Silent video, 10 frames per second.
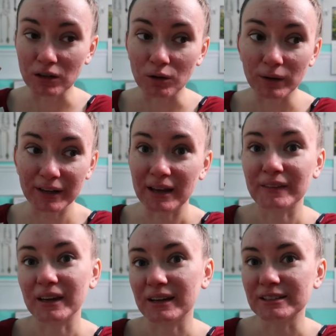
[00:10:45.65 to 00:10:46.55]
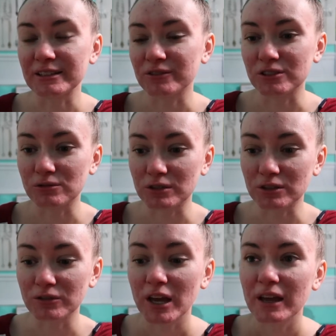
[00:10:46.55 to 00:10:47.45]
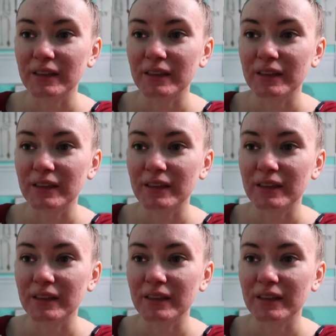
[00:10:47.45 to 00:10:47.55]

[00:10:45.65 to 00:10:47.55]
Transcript: you know, again, like a different sort of,